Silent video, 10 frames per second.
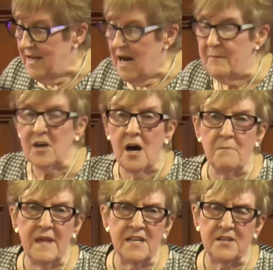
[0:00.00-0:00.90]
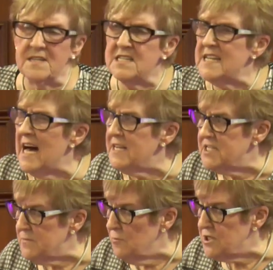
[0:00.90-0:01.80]
And we come then to the
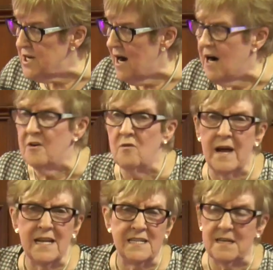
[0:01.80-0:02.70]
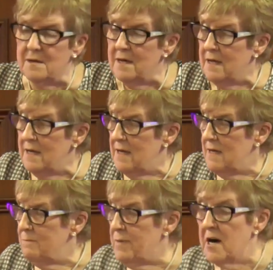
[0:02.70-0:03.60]
saddest, most heartrending
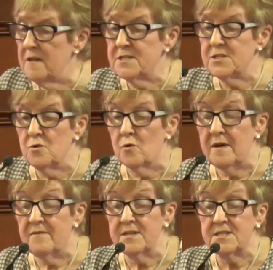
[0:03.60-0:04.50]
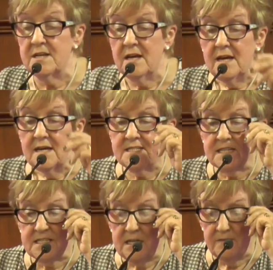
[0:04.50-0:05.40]
part of the story. Verse
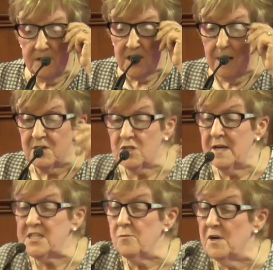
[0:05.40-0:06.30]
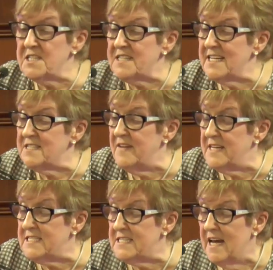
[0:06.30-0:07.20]
16 of chapter 21 says
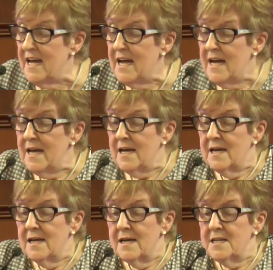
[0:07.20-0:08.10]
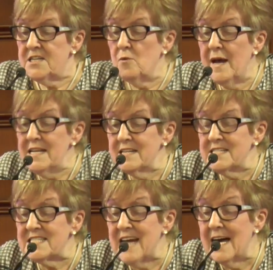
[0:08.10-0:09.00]
this She went and
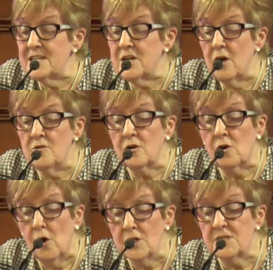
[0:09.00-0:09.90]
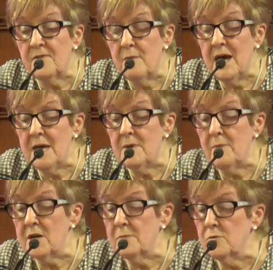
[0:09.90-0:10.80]
sat down across from him
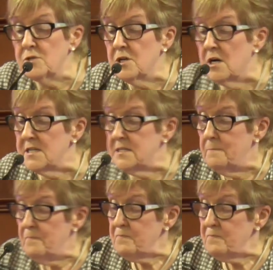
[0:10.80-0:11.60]
about the bowshot,